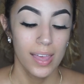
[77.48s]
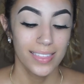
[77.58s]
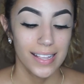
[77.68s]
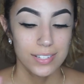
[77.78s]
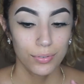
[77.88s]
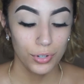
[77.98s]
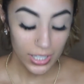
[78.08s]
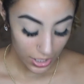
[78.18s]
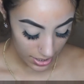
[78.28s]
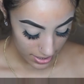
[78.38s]
that's a
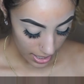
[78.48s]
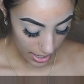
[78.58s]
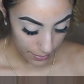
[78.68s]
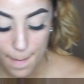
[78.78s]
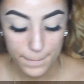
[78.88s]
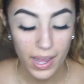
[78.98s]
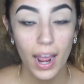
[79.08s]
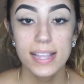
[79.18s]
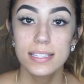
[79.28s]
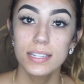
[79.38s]
really good sign. But
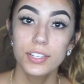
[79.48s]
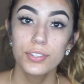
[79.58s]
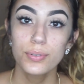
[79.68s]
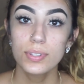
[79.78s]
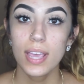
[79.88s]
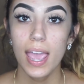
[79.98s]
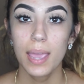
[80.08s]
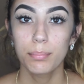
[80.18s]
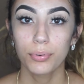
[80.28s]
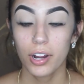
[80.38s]
I did use
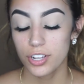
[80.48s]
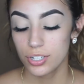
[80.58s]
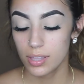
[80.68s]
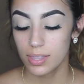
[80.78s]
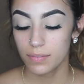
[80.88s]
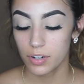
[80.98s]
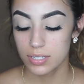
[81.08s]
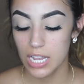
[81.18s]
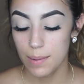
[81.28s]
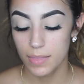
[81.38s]
a brush the
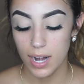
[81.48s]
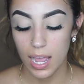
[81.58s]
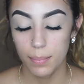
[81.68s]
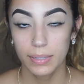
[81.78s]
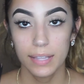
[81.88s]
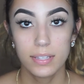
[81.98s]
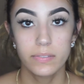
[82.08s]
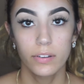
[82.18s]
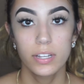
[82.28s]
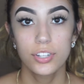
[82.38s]
first time that I applied this
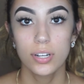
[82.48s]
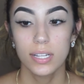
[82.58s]
foundation.